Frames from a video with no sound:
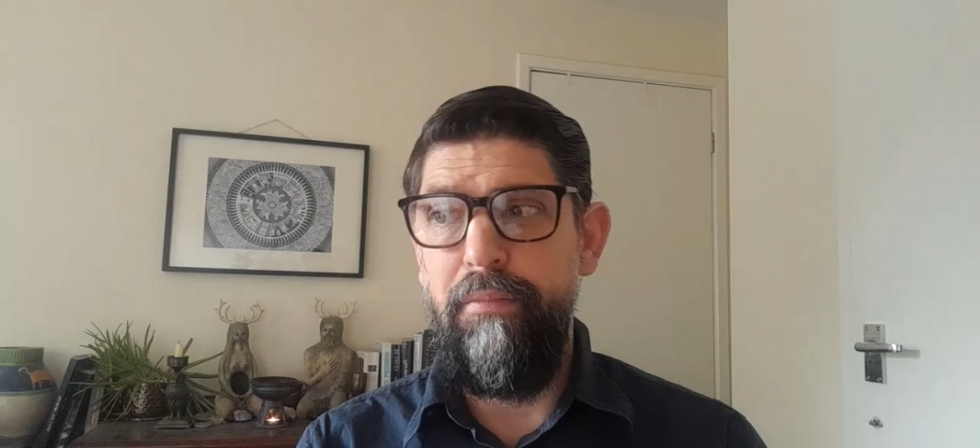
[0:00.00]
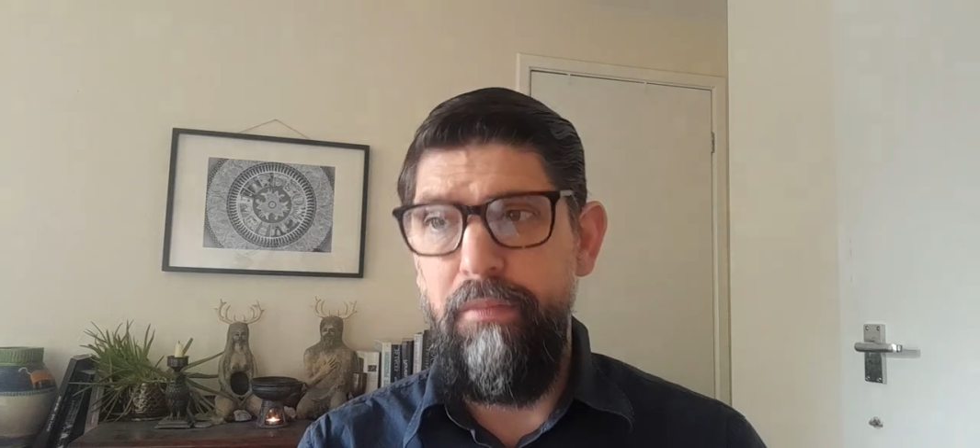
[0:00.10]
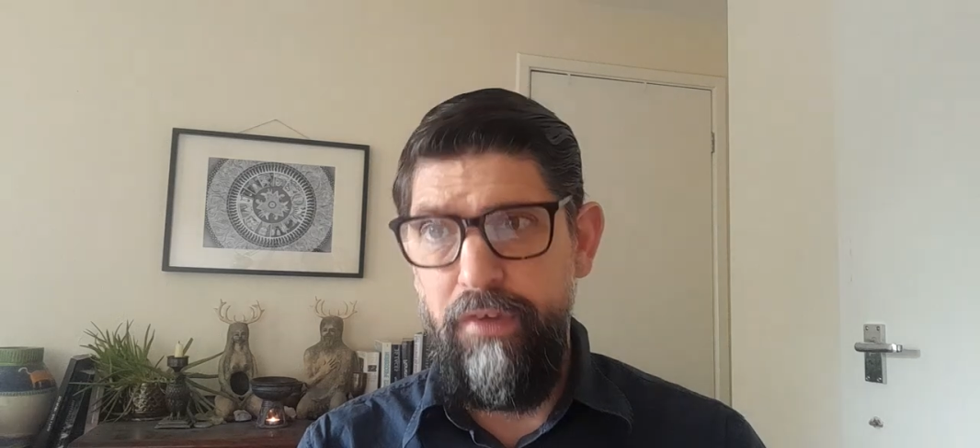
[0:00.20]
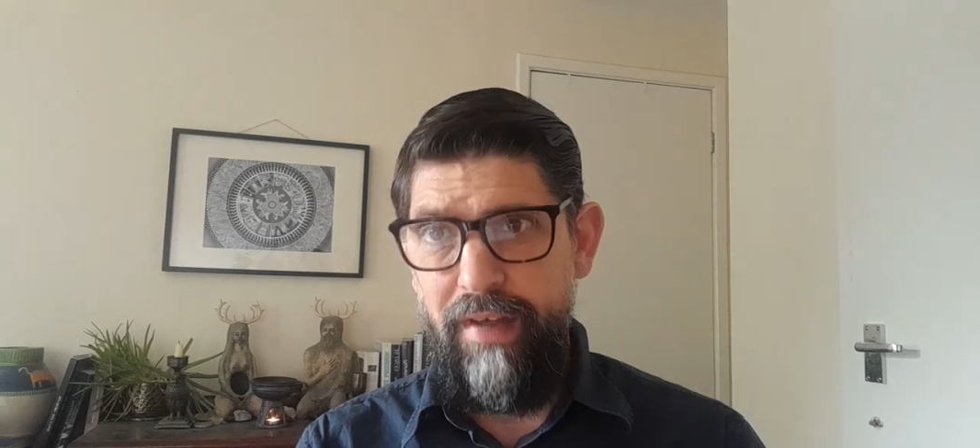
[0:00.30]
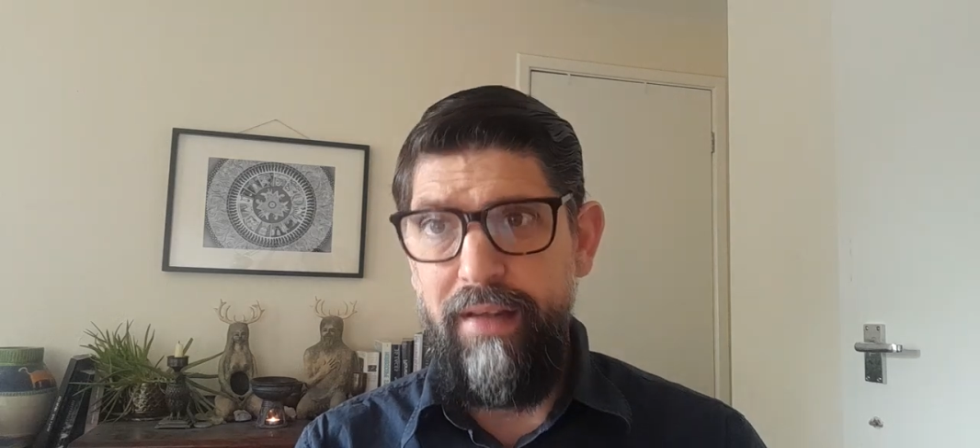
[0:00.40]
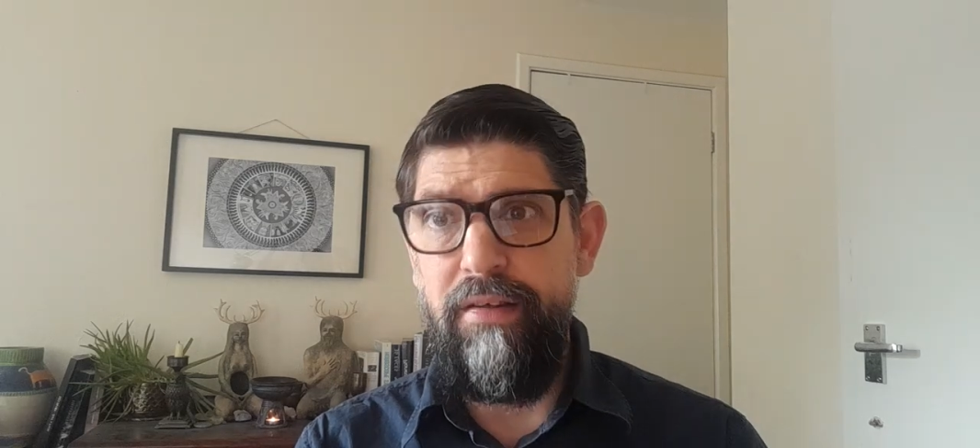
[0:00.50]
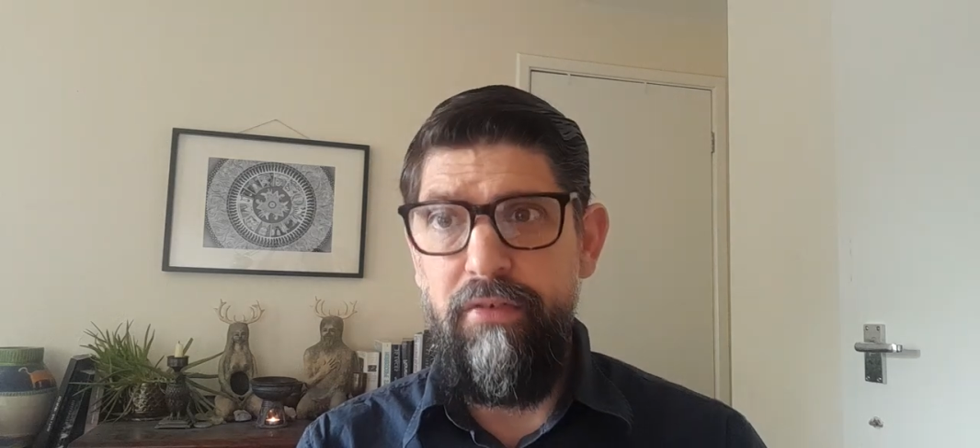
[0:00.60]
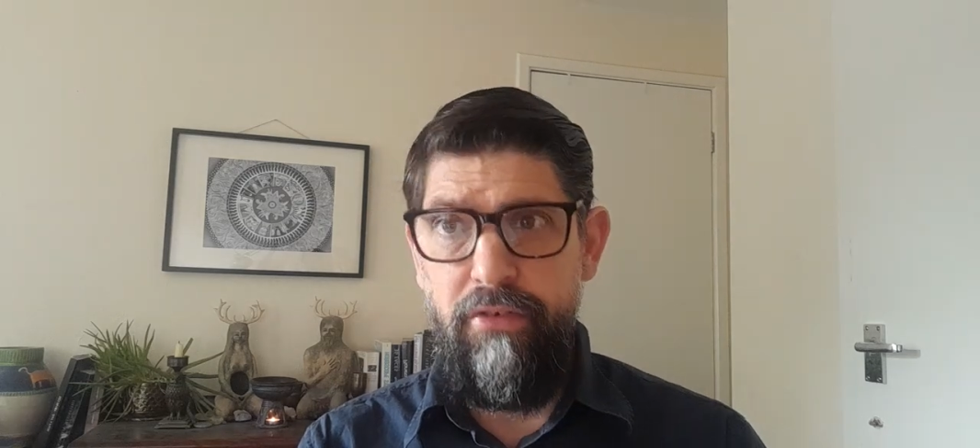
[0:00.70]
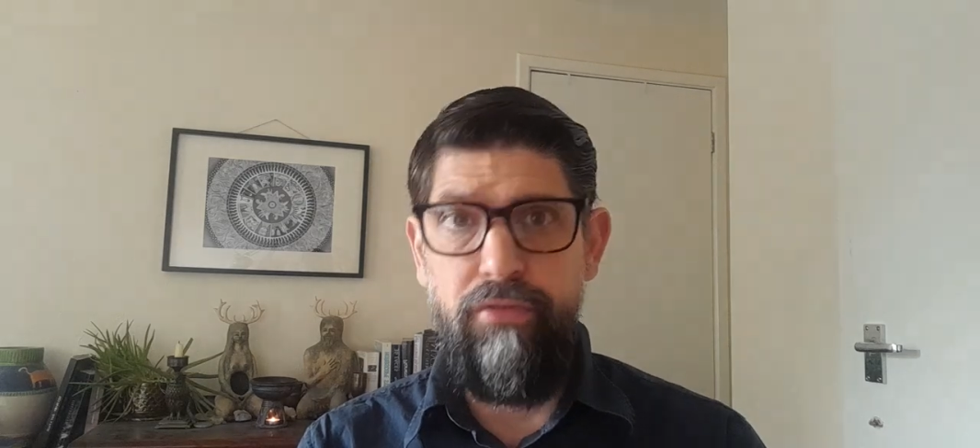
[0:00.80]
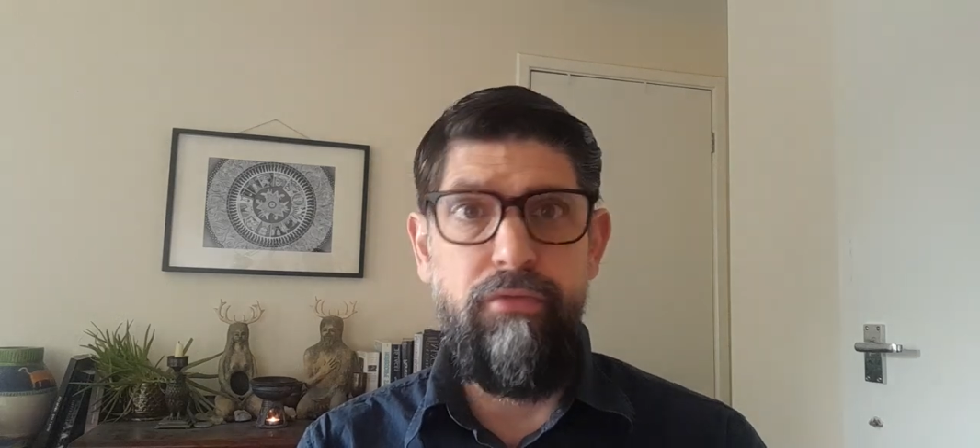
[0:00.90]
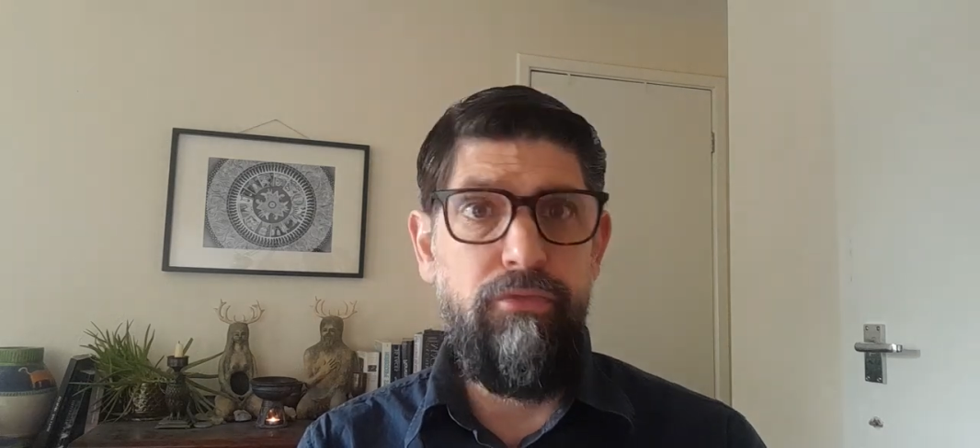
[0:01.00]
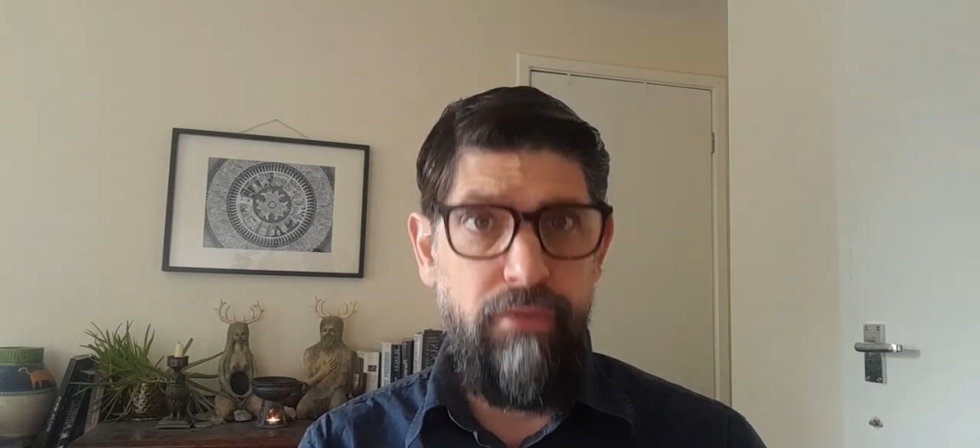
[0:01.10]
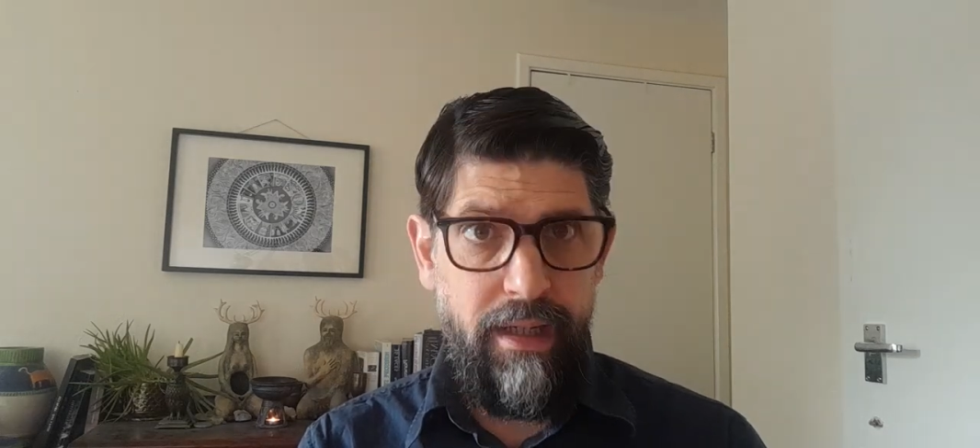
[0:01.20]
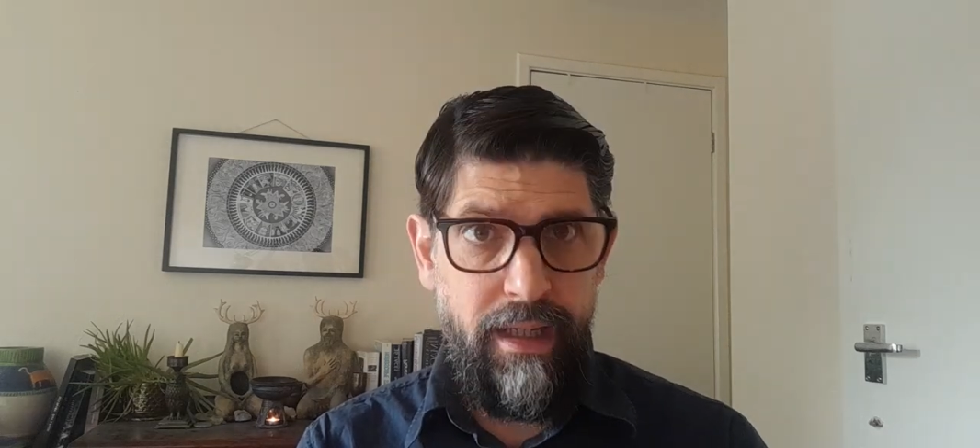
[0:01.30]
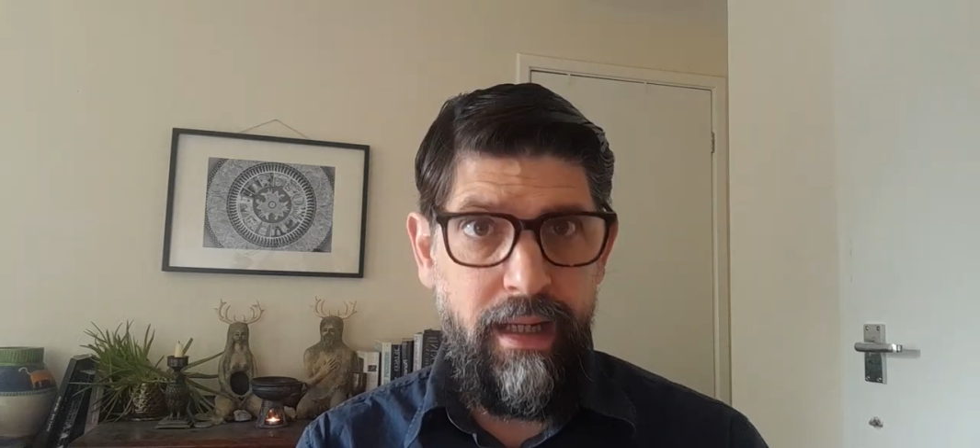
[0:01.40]
Saturn is
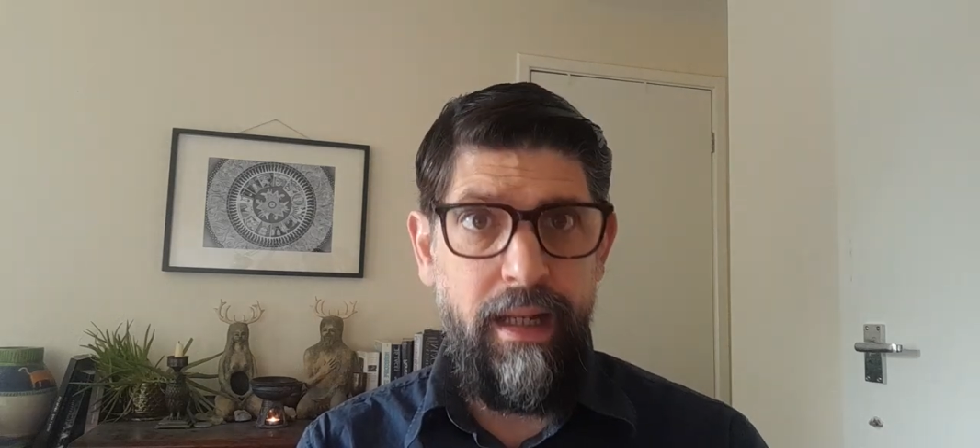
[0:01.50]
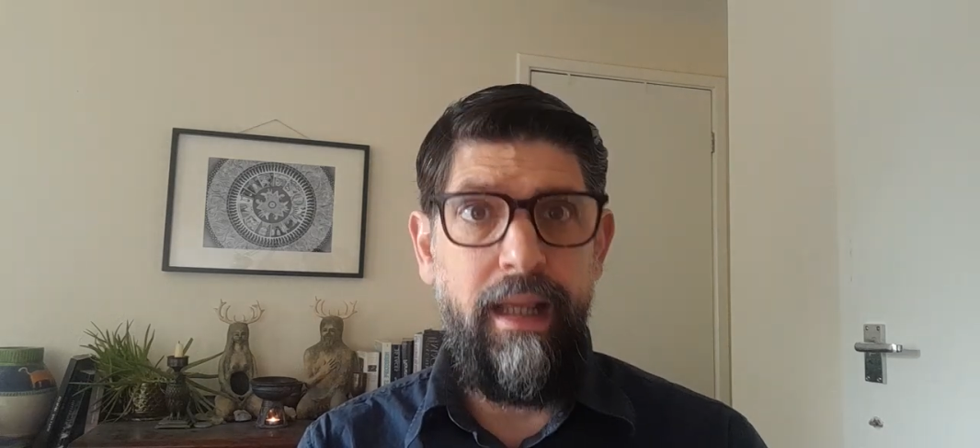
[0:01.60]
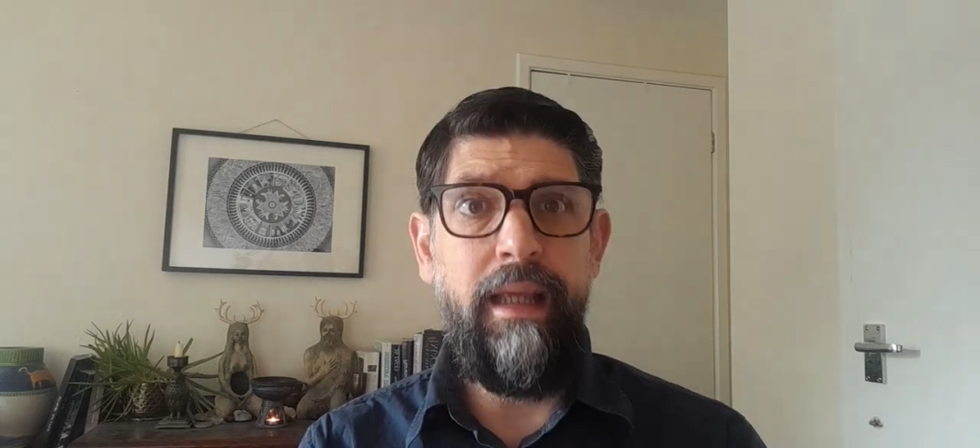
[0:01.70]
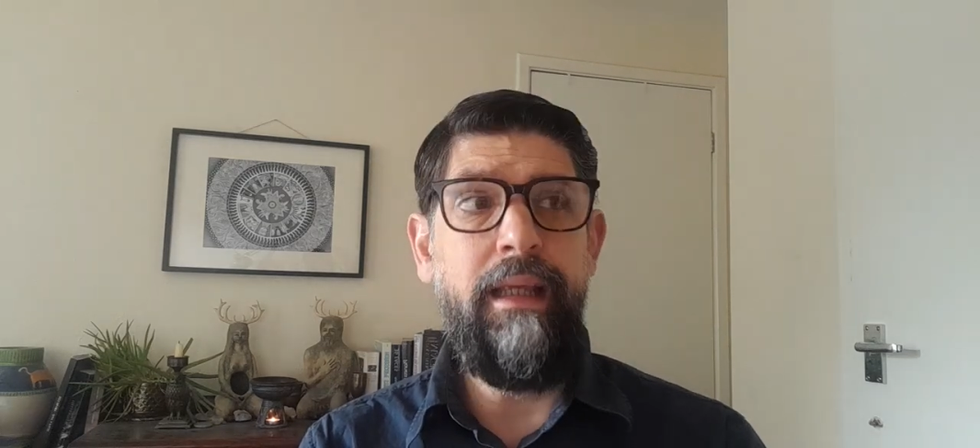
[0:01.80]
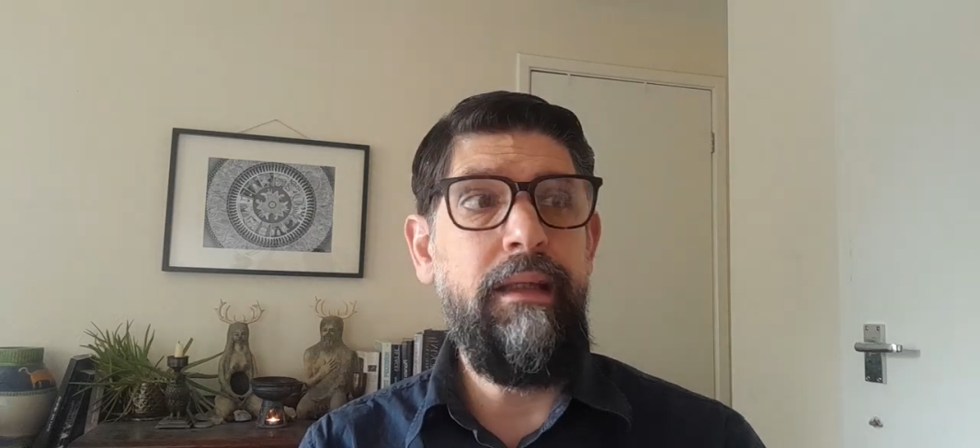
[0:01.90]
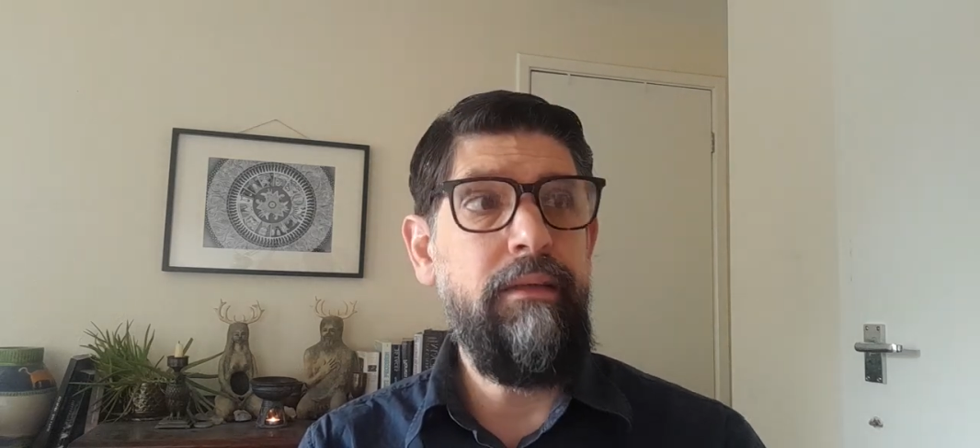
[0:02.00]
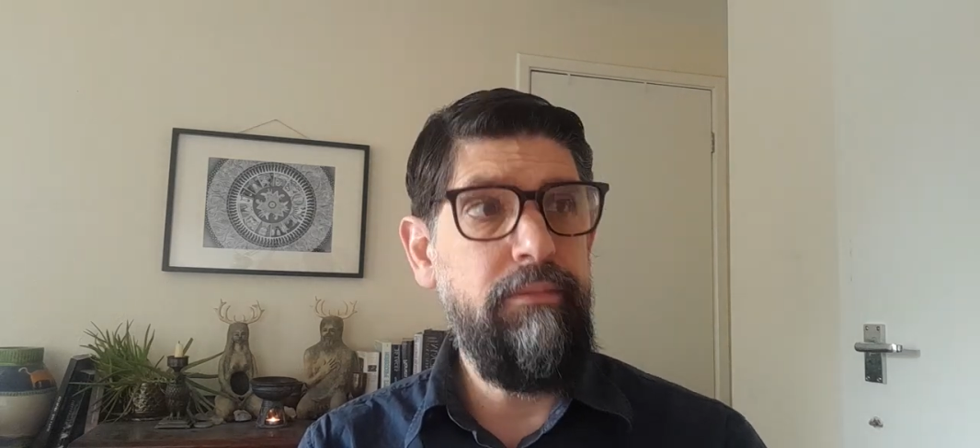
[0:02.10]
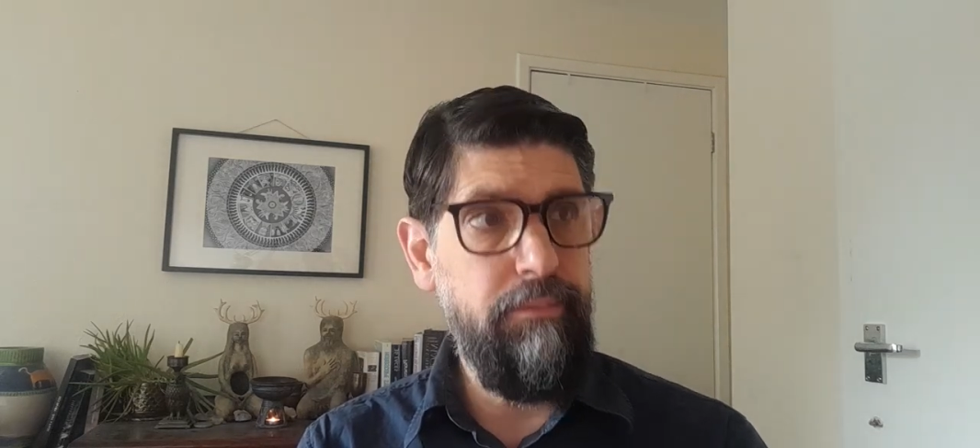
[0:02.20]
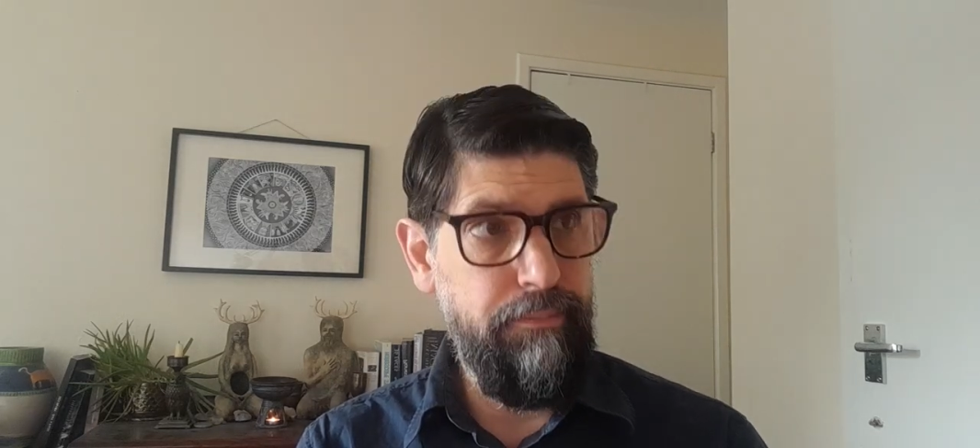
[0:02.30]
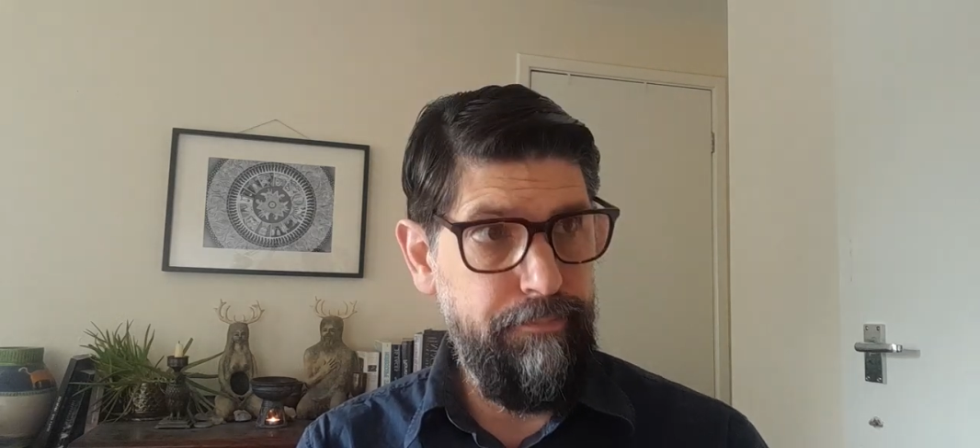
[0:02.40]
really